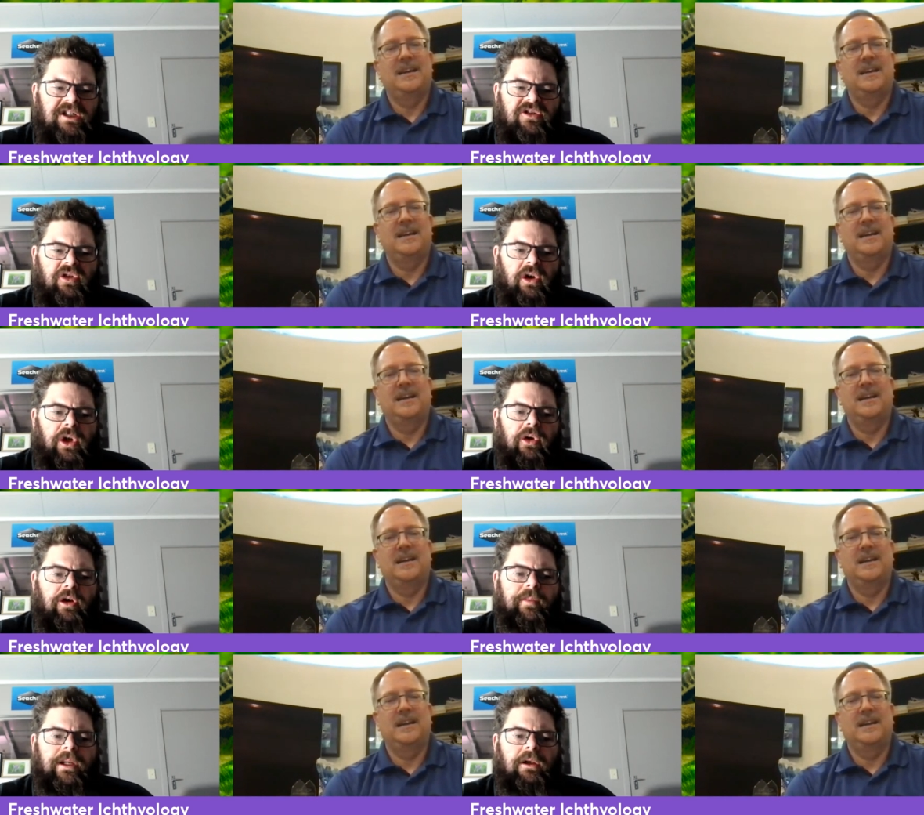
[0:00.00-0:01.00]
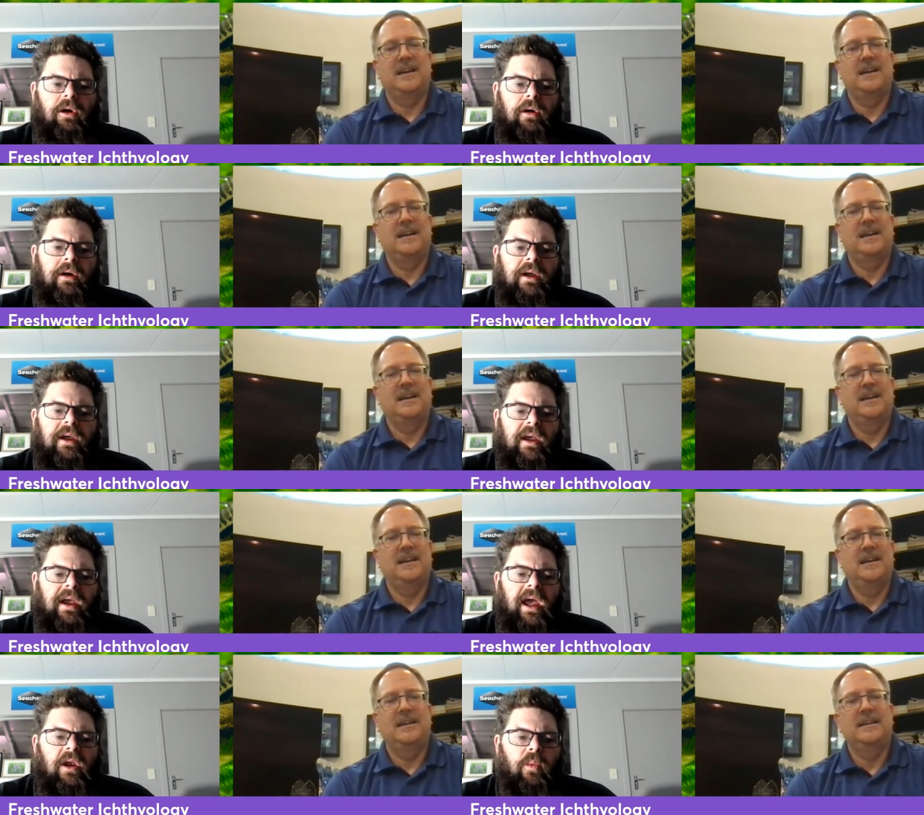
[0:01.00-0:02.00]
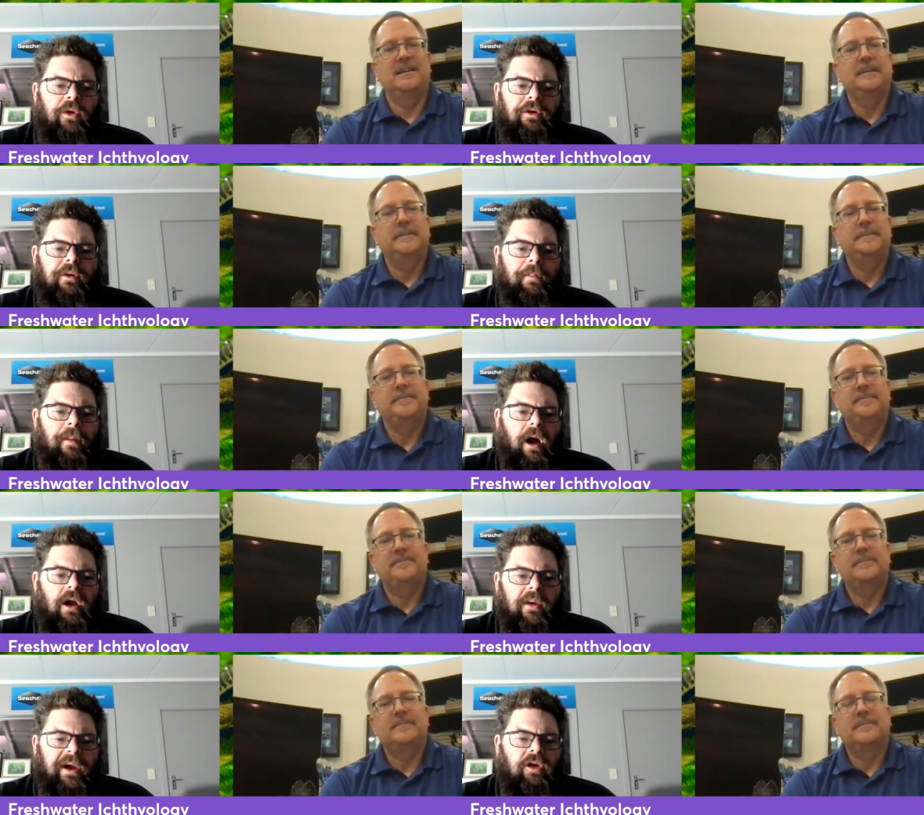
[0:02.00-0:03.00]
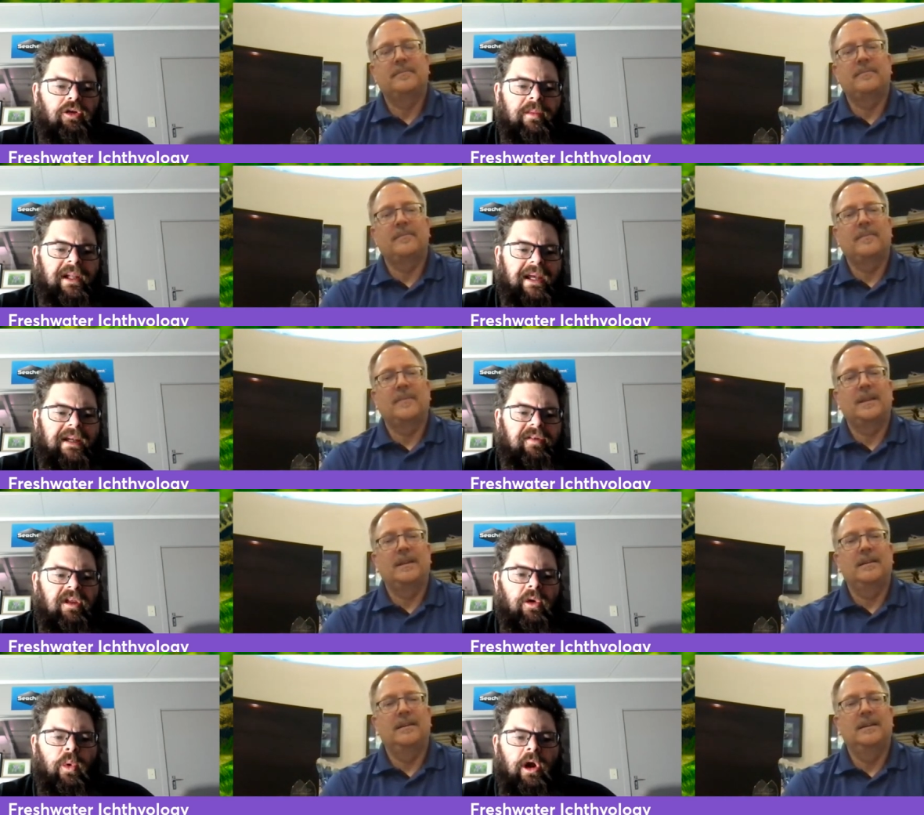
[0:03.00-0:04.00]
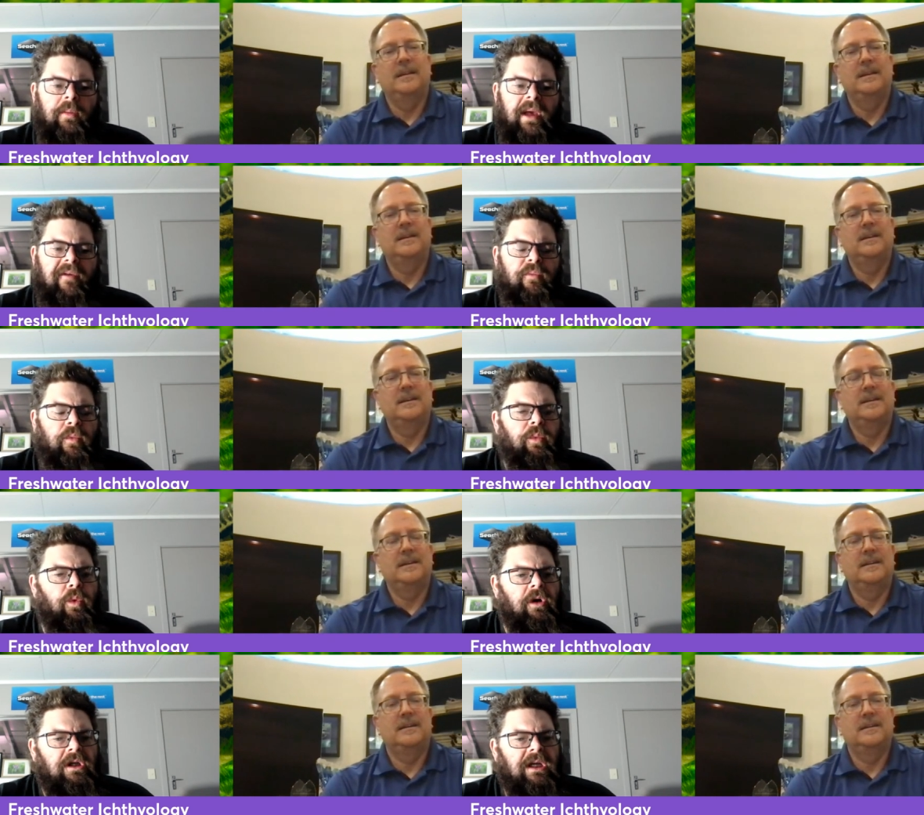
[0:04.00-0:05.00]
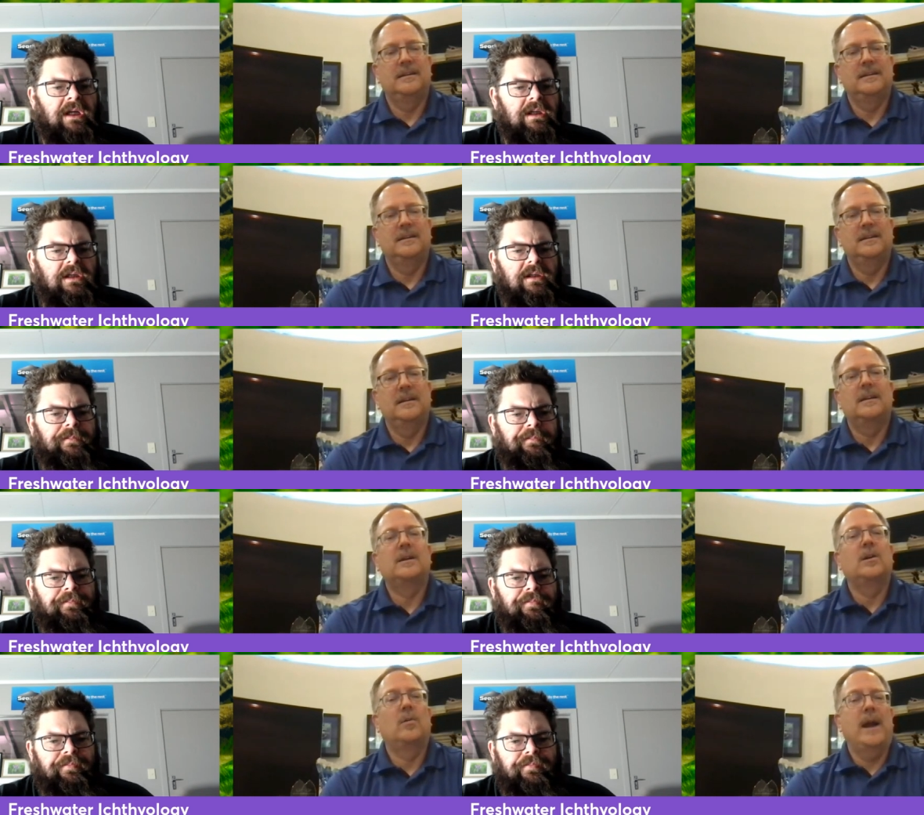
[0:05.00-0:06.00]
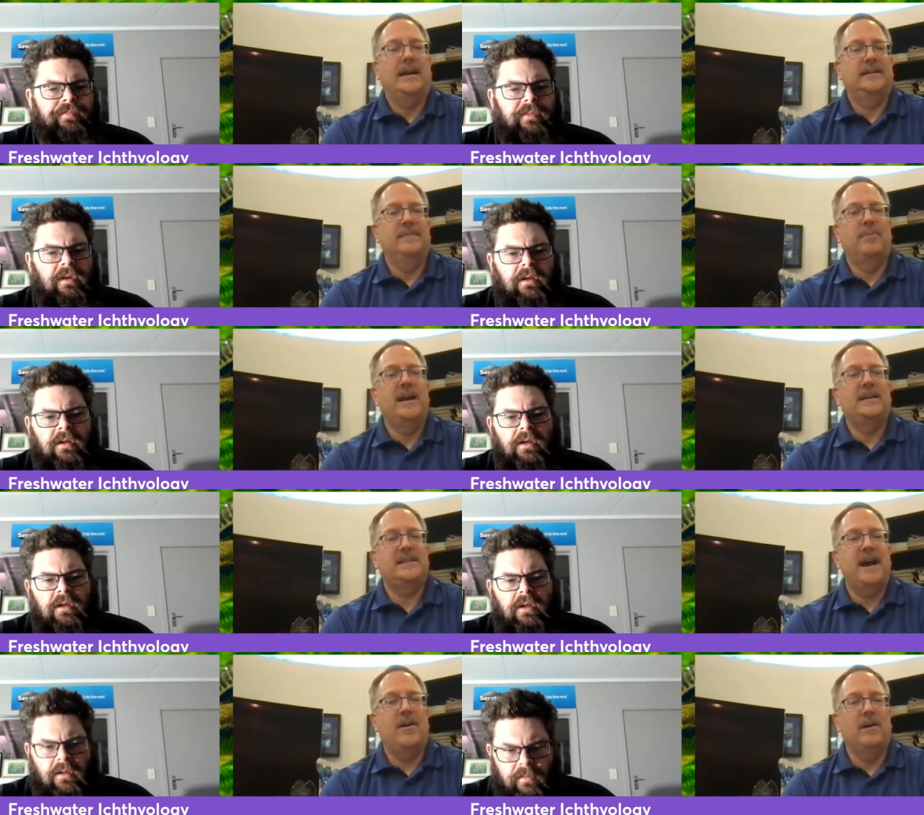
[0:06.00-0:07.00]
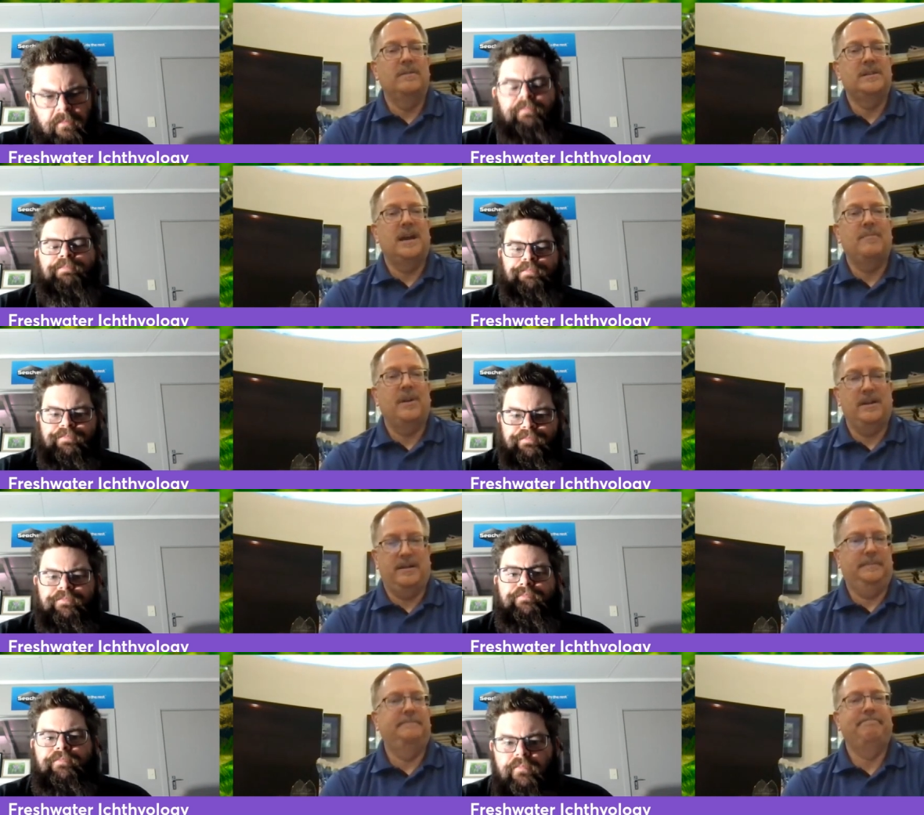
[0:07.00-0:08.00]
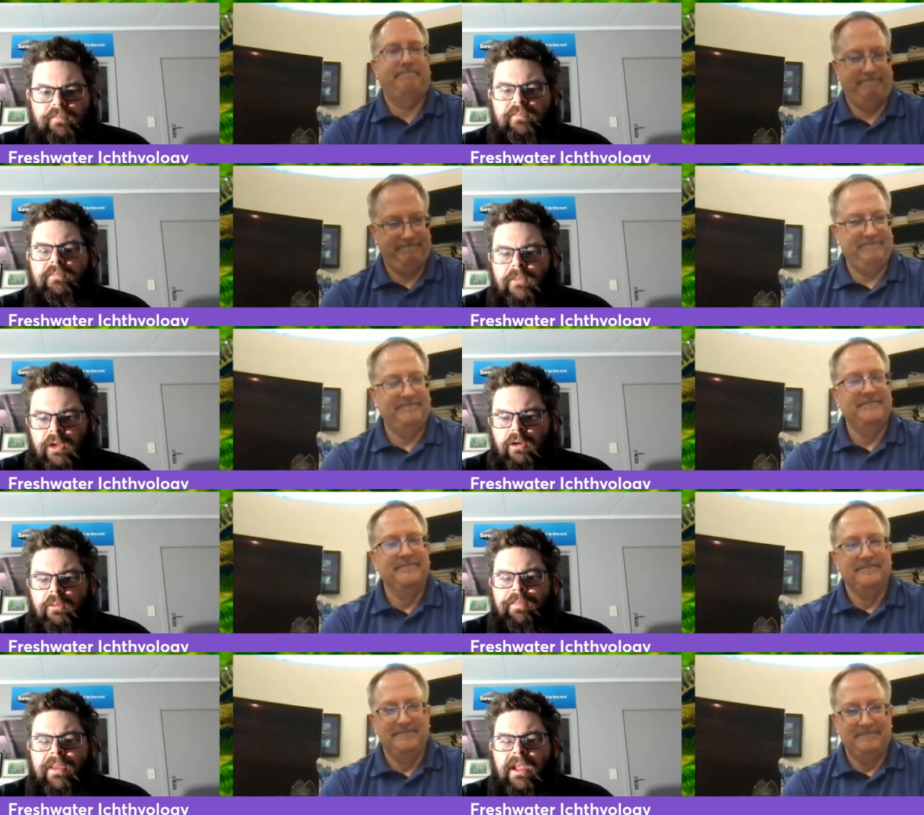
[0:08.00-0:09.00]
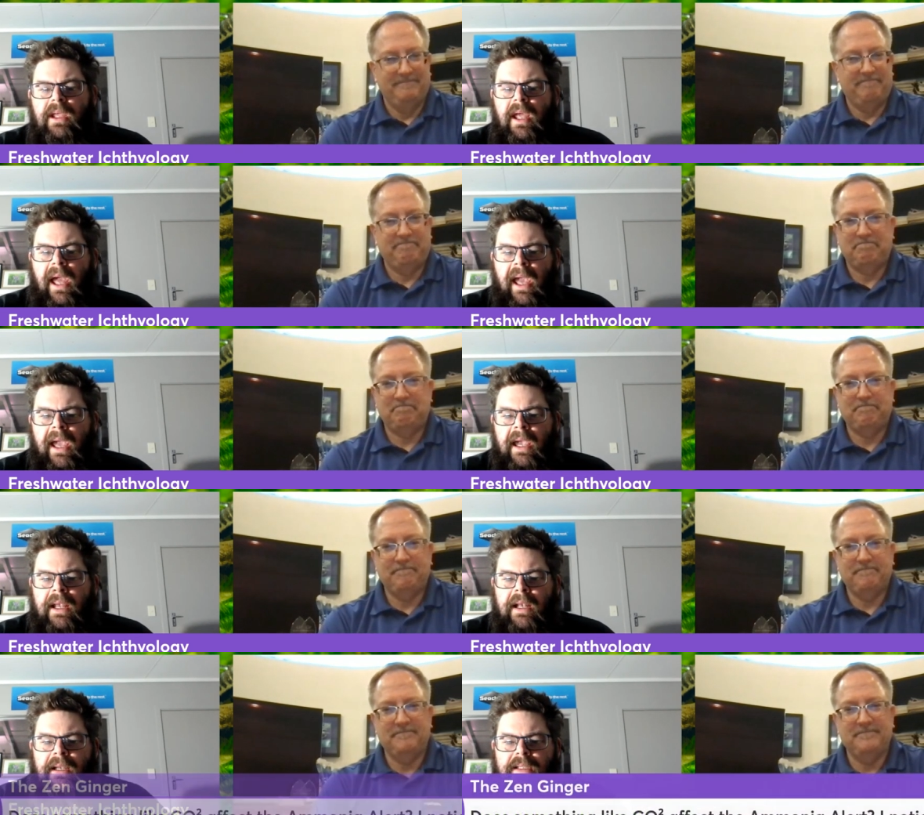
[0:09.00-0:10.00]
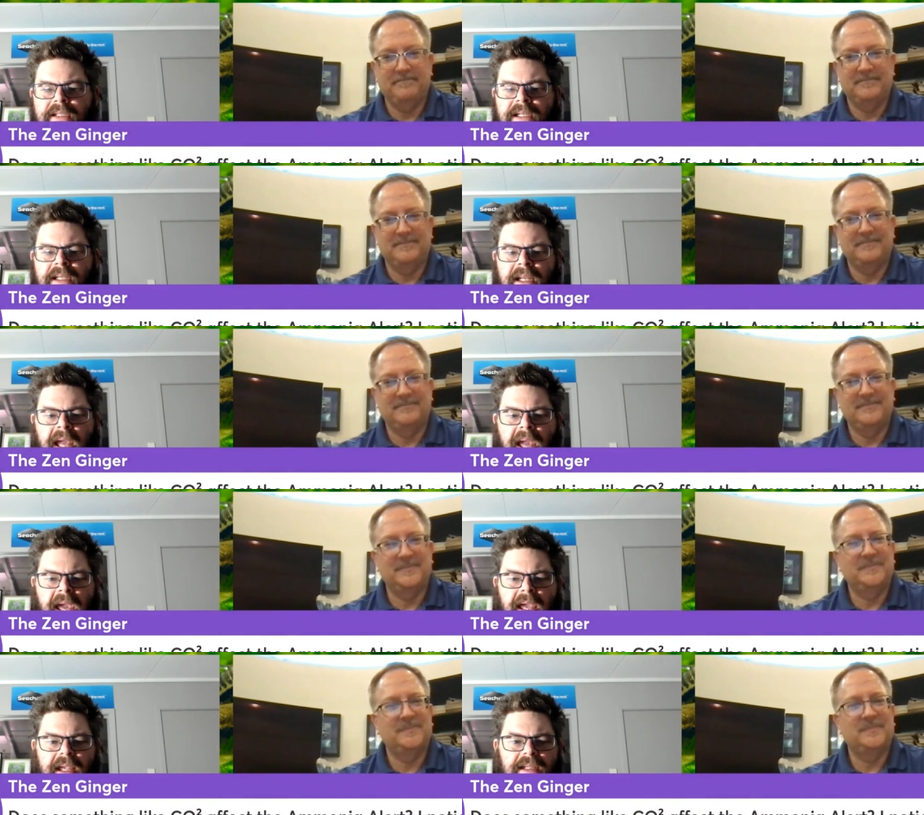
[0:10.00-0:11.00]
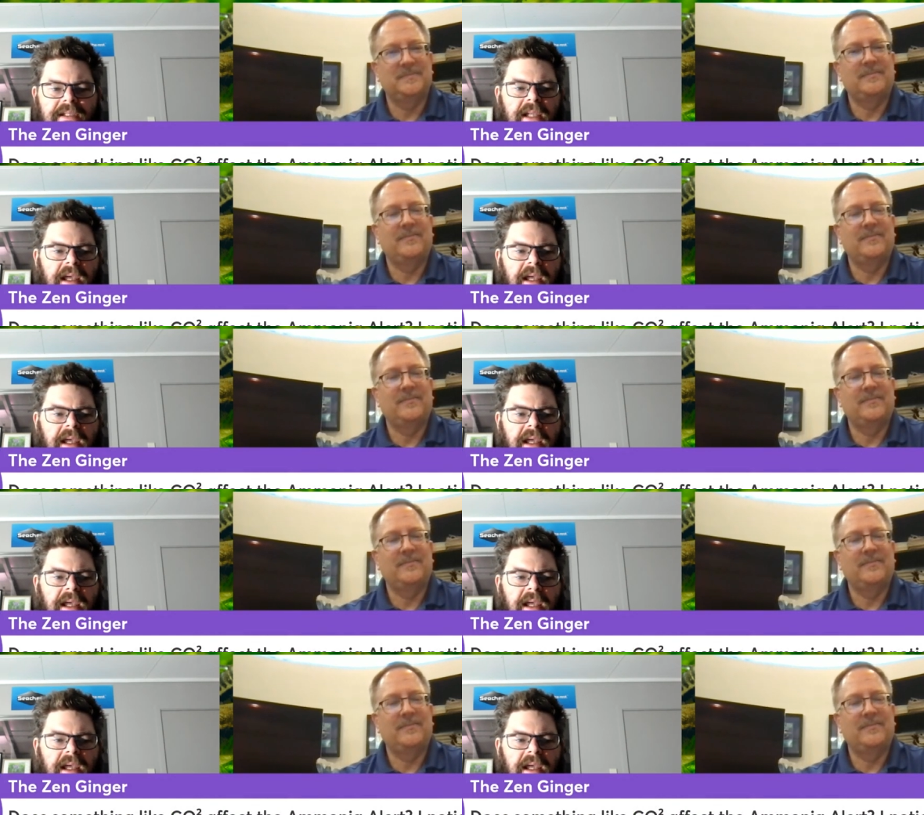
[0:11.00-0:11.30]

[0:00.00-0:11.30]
Speaker 1: is not going to be long and it wouldn't bioaccumulate in the aquarium even with water changes.
Speaker 2: Correct. It breaks down over time.
Speaker 1: Cool. And Zen has